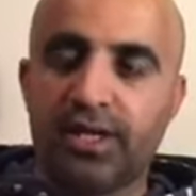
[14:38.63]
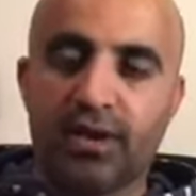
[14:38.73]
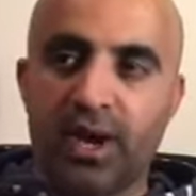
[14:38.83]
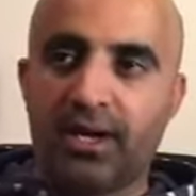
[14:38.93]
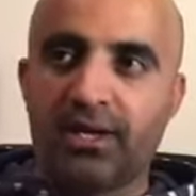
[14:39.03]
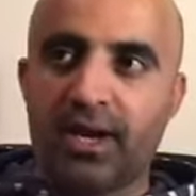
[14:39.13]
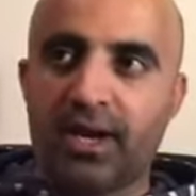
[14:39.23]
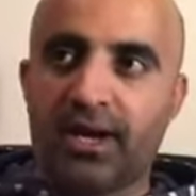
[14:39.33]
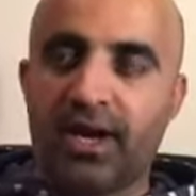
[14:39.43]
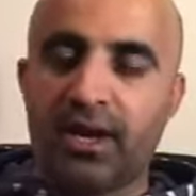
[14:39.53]
Now, I
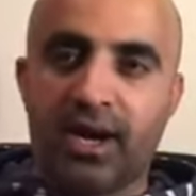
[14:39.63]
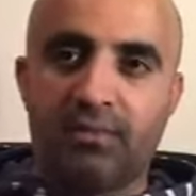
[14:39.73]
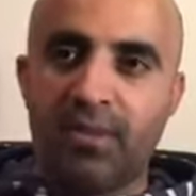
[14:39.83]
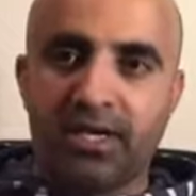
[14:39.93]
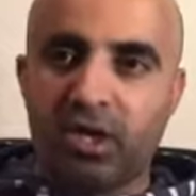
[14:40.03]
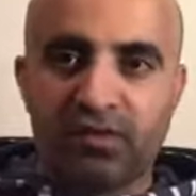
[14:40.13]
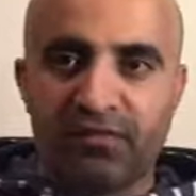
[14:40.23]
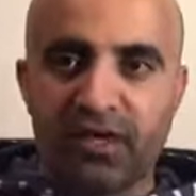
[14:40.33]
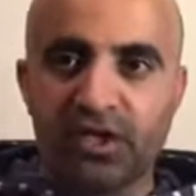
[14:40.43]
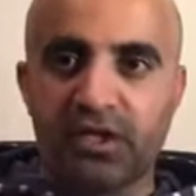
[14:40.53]
make a
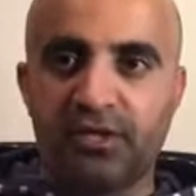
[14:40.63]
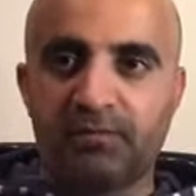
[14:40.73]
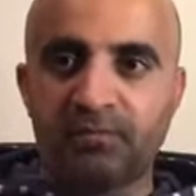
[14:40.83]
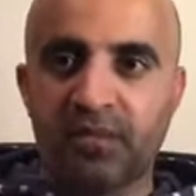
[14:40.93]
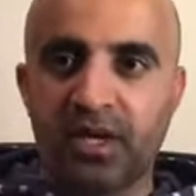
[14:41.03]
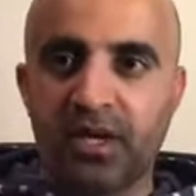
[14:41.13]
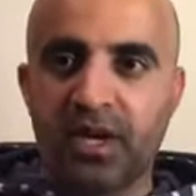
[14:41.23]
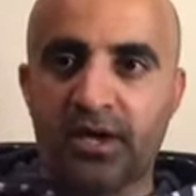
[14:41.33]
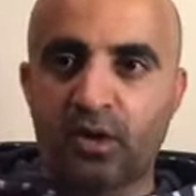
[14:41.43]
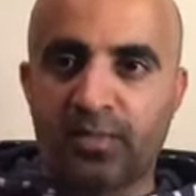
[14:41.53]
confession.
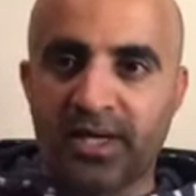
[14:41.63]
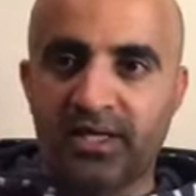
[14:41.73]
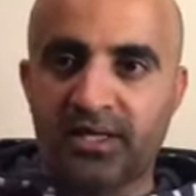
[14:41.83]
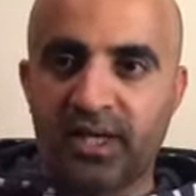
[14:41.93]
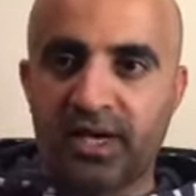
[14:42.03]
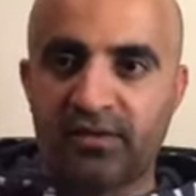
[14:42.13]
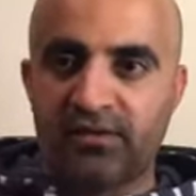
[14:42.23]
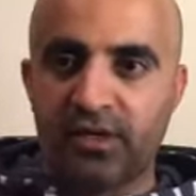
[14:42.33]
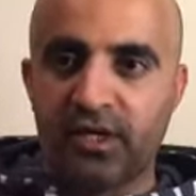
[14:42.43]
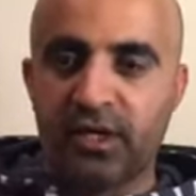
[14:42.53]
I go to Pakistan
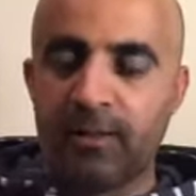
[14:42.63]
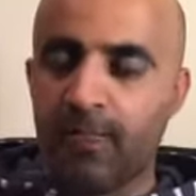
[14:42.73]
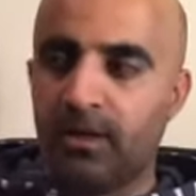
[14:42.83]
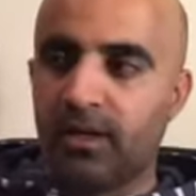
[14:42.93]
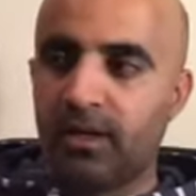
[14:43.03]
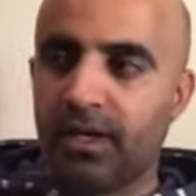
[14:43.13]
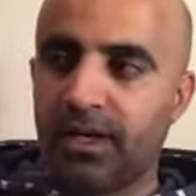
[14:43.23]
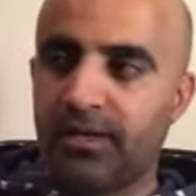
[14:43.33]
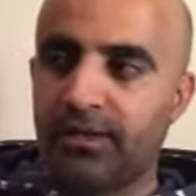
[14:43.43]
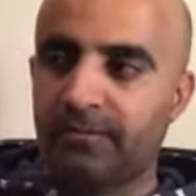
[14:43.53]
every year.
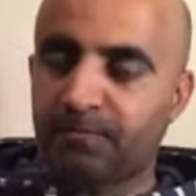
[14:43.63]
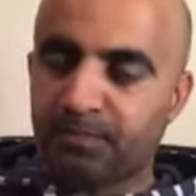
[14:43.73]
And